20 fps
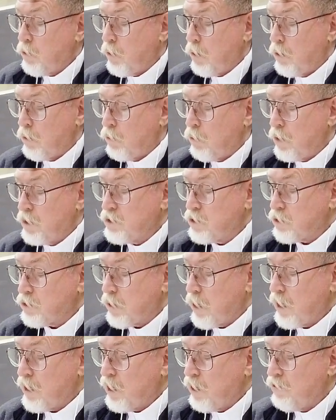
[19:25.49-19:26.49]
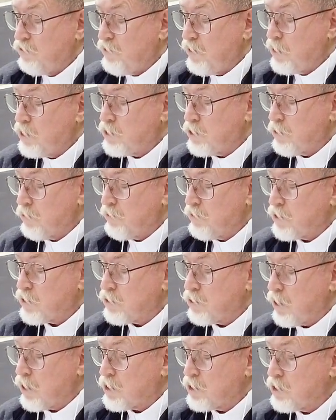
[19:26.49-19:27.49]
Quote, one striking feature of the
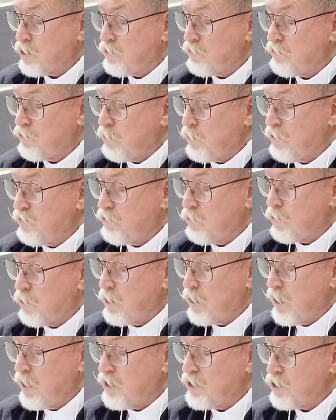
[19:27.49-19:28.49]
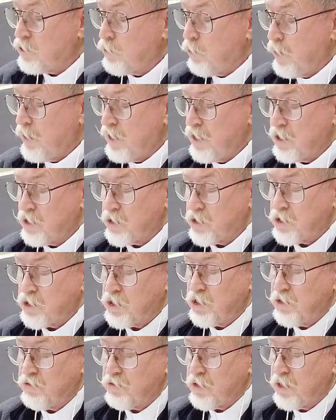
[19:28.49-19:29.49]
structure of 44:9-20 is
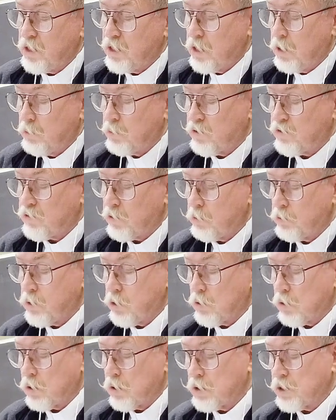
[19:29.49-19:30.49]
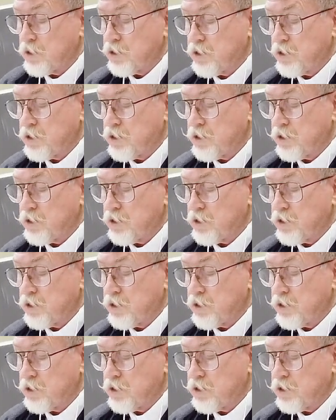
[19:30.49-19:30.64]
the shift in number from plural